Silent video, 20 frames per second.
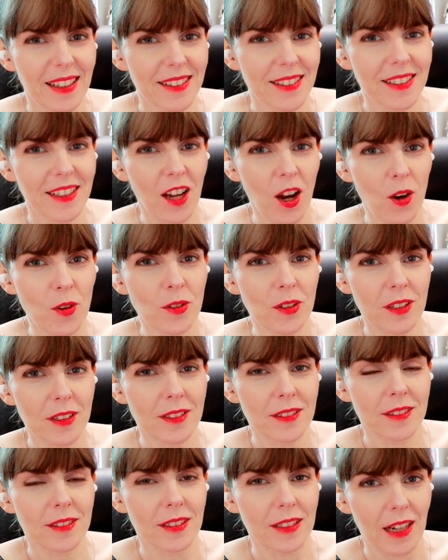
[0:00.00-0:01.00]
That's the only
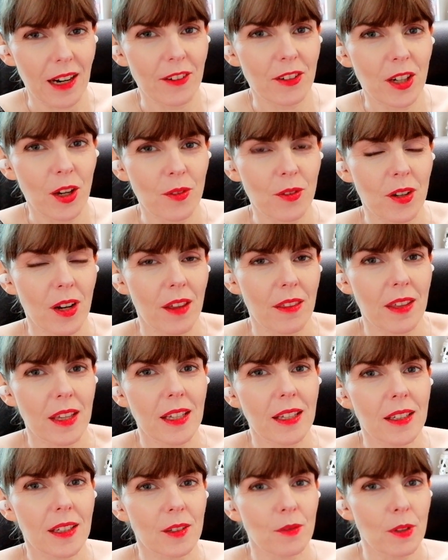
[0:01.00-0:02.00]
scenario that I
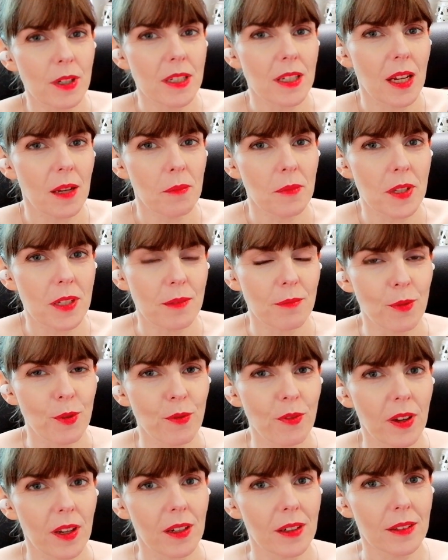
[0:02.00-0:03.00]
think can redeem this
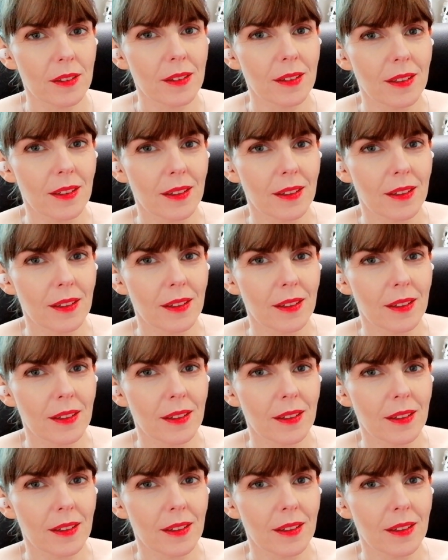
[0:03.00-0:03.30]
movie.